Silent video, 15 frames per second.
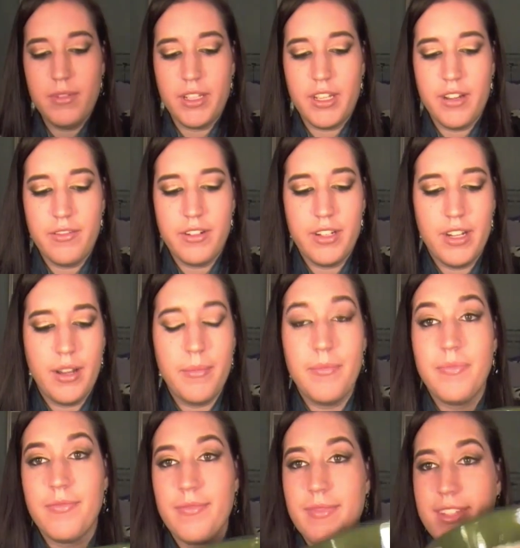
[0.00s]
it covered up.
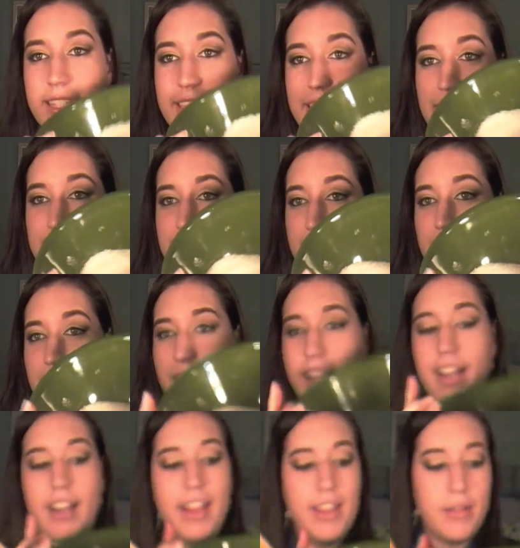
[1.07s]
It's in
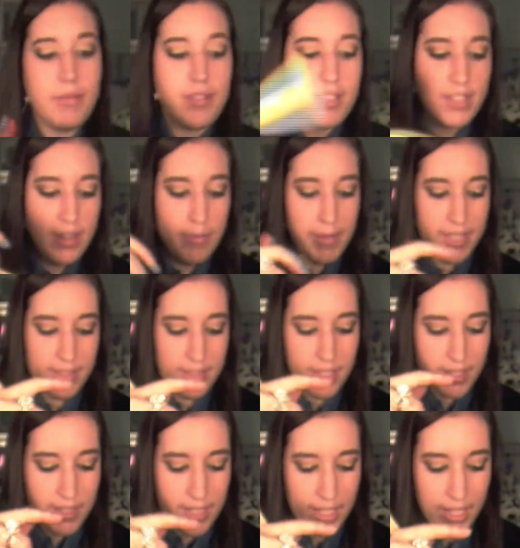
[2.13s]
there, and then we're just going to mix
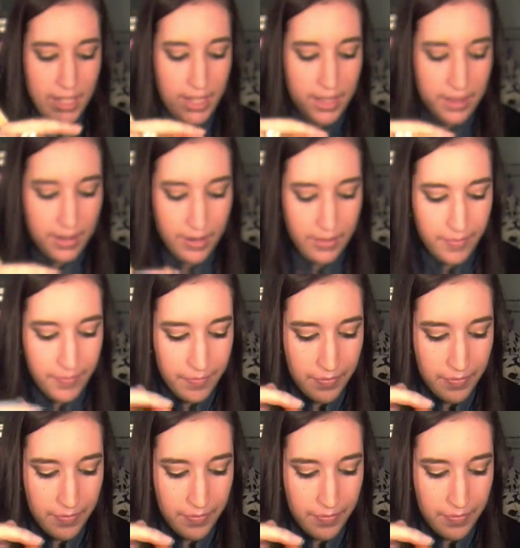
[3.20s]
it together.